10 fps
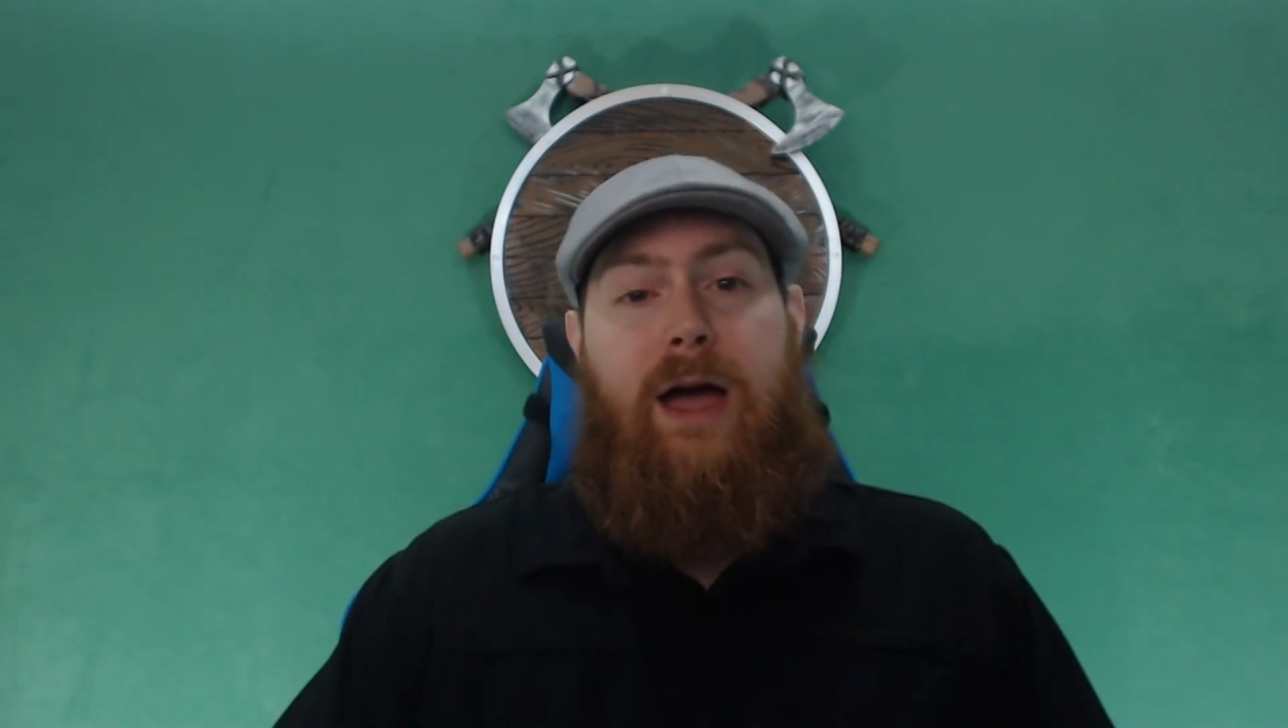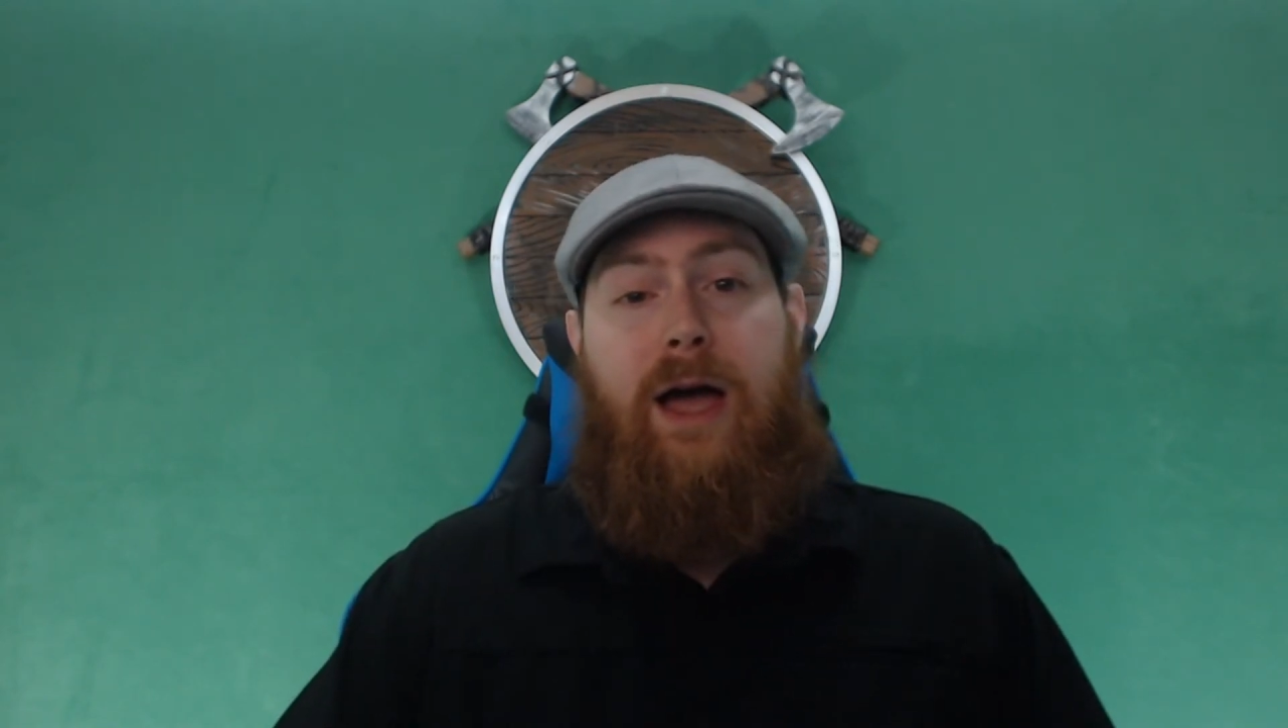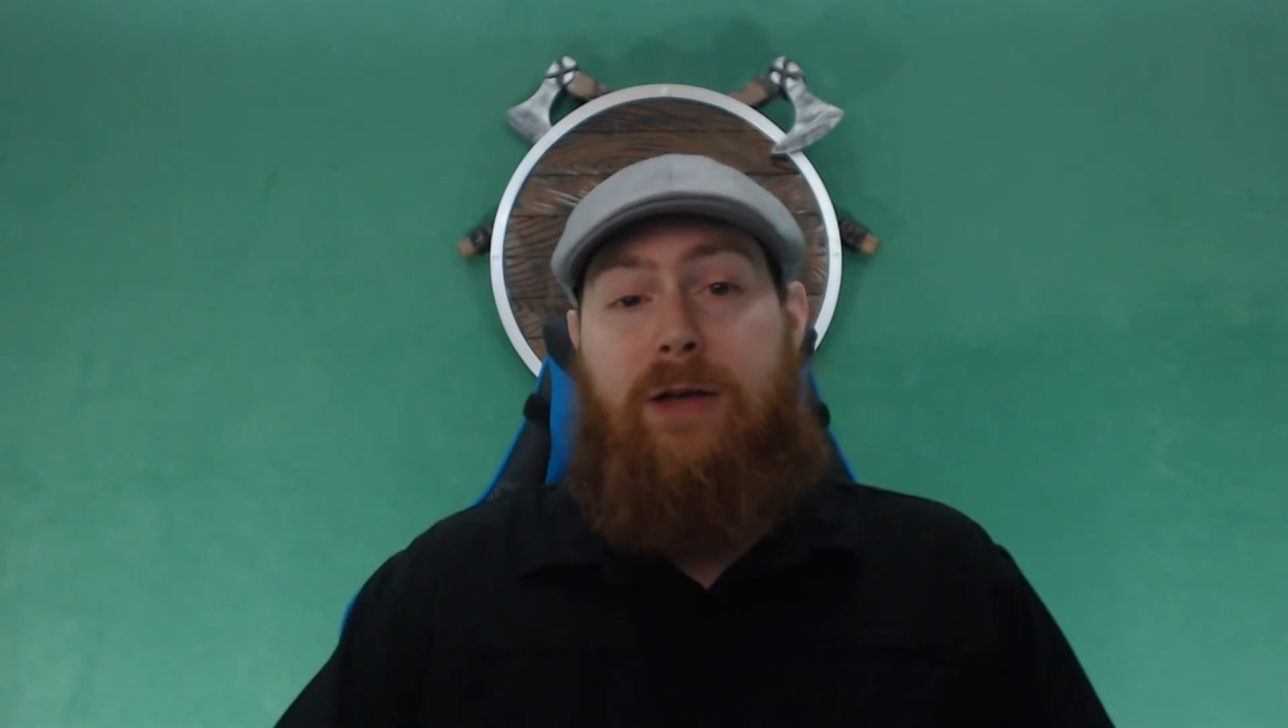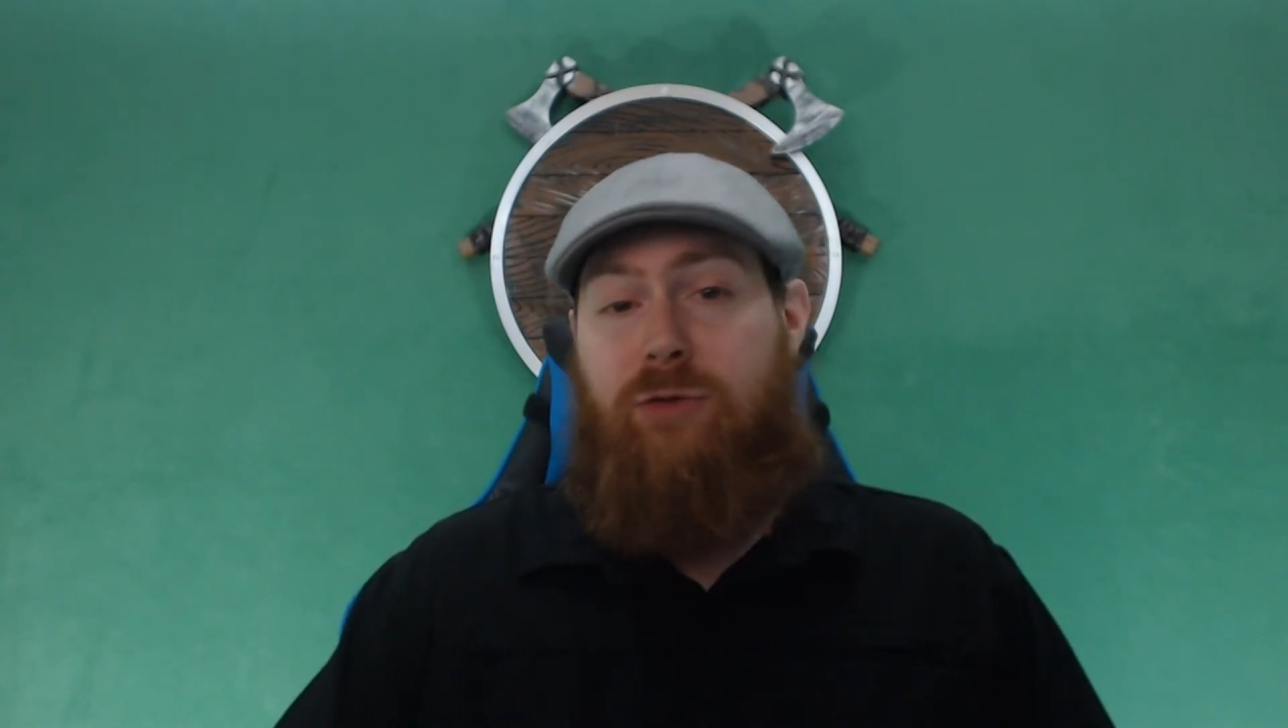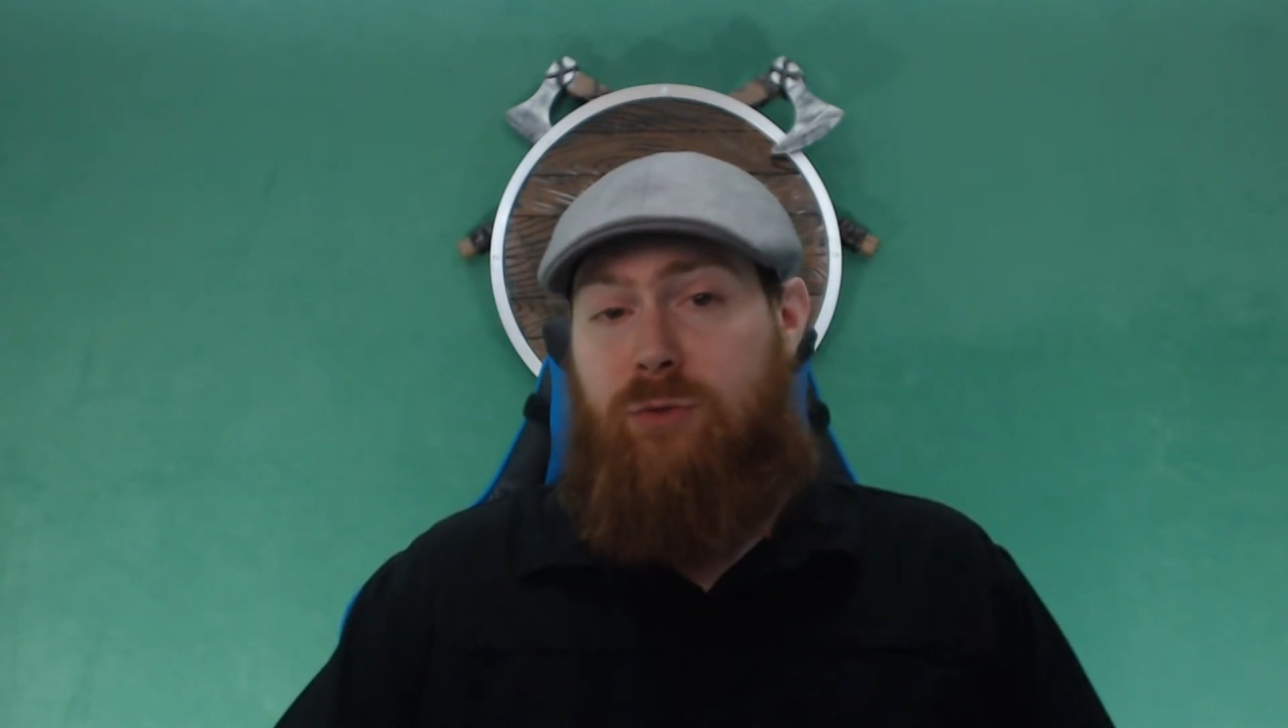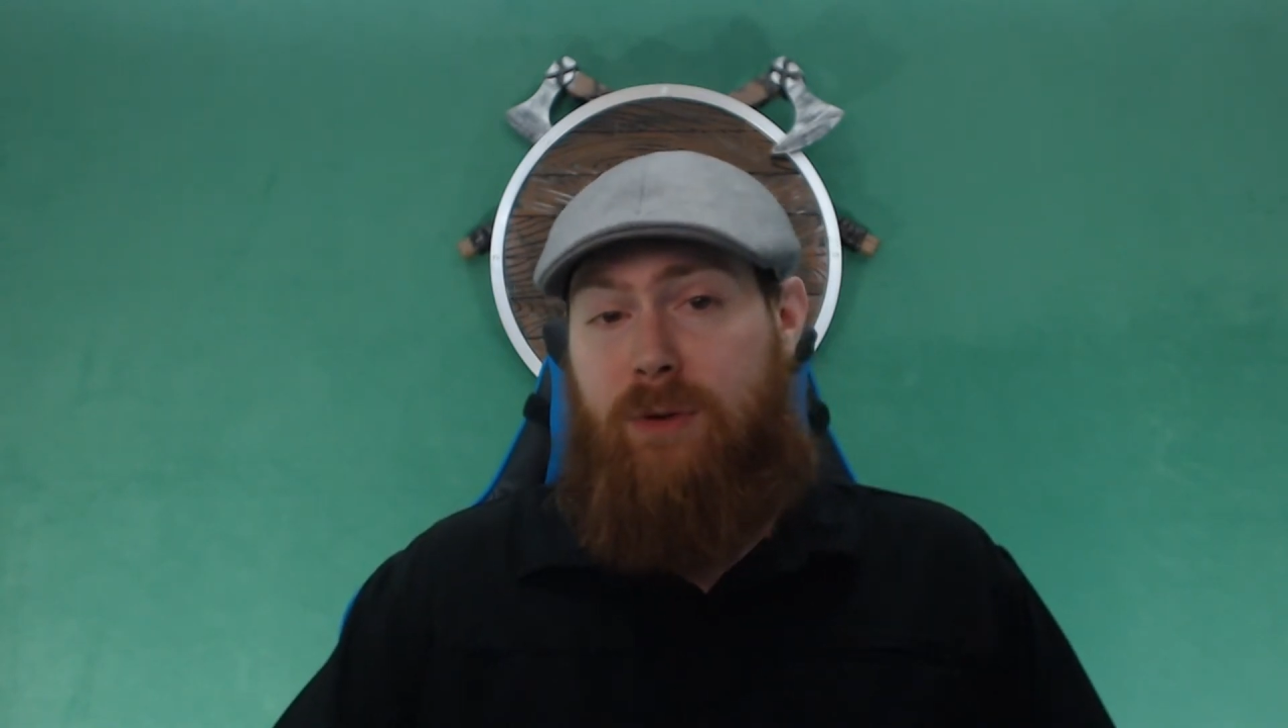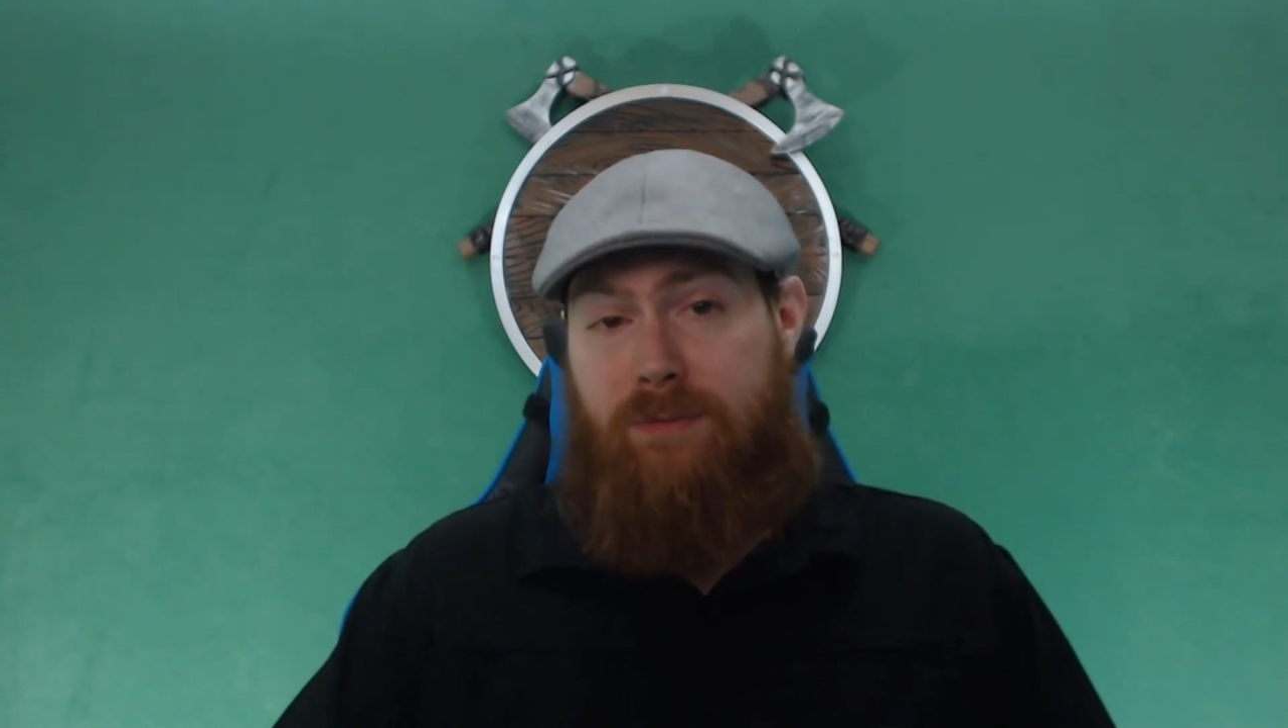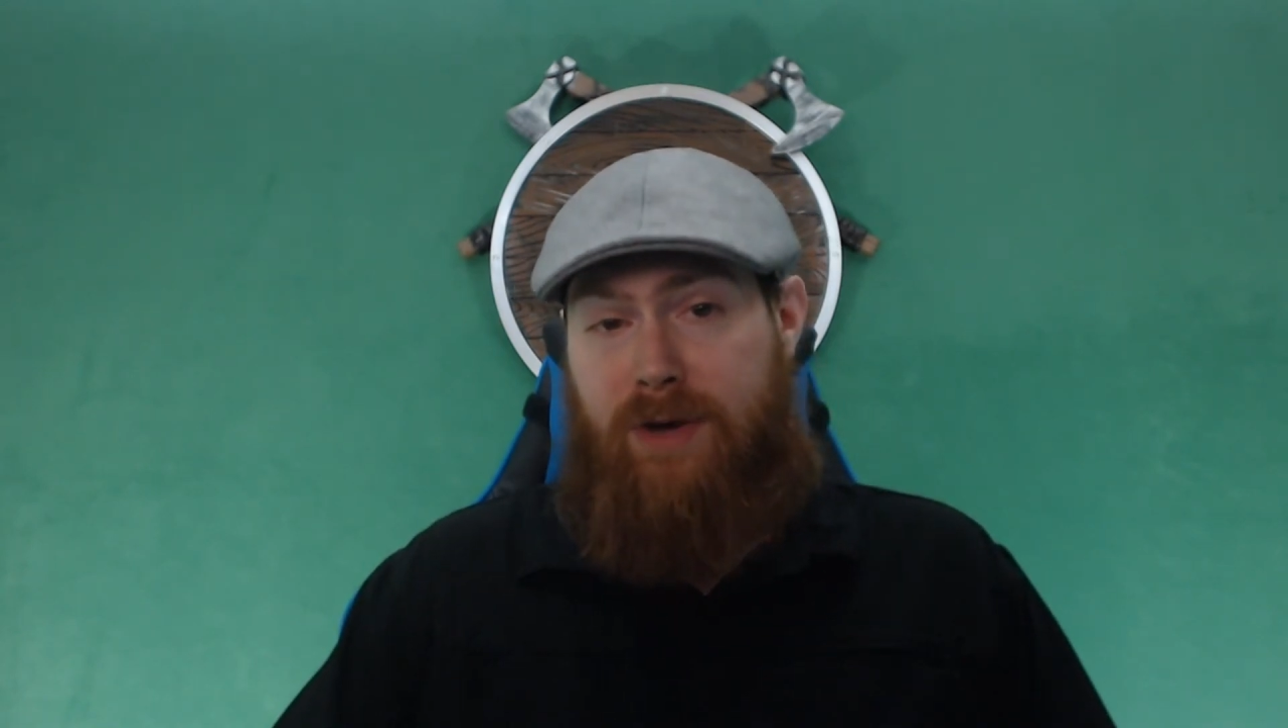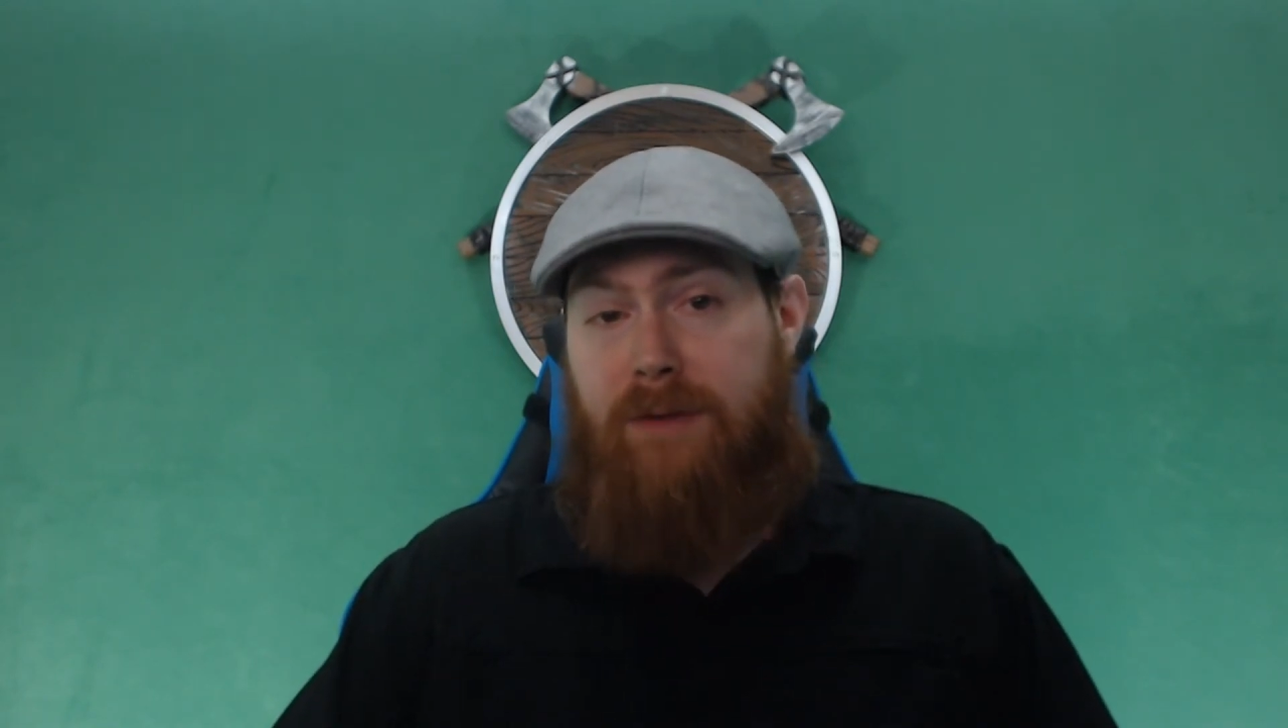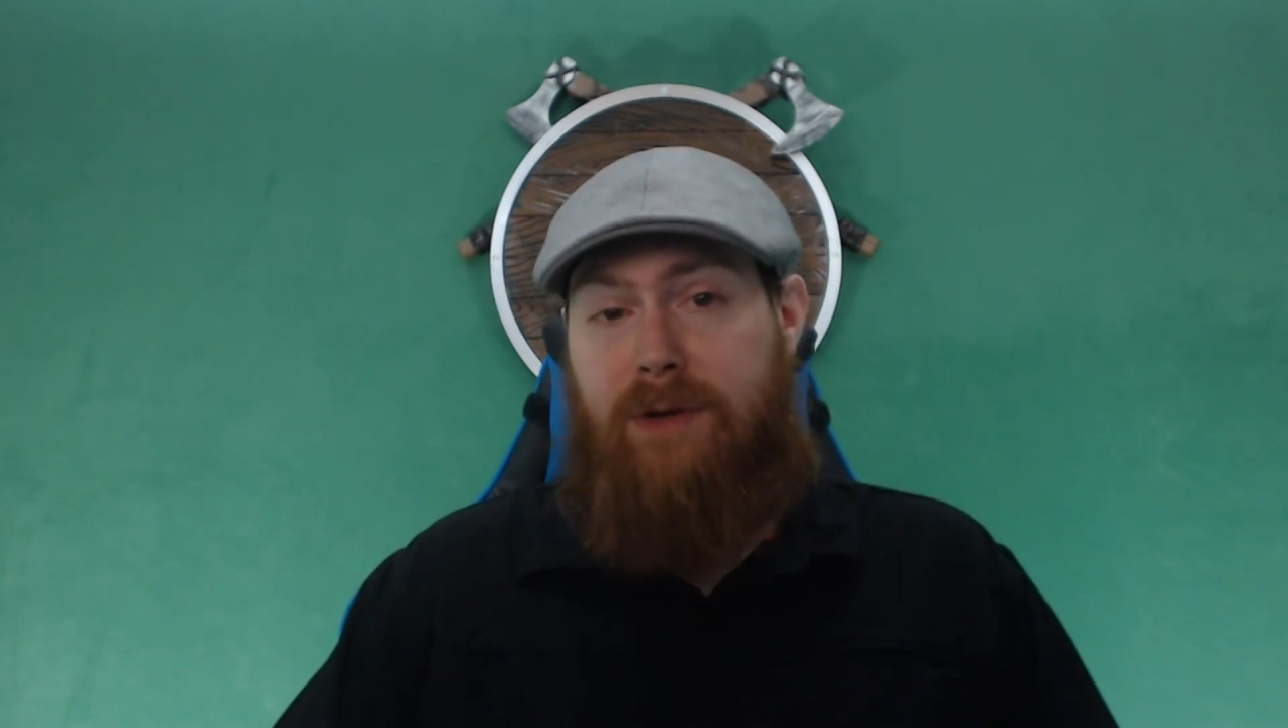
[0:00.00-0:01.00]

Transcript: I stream 5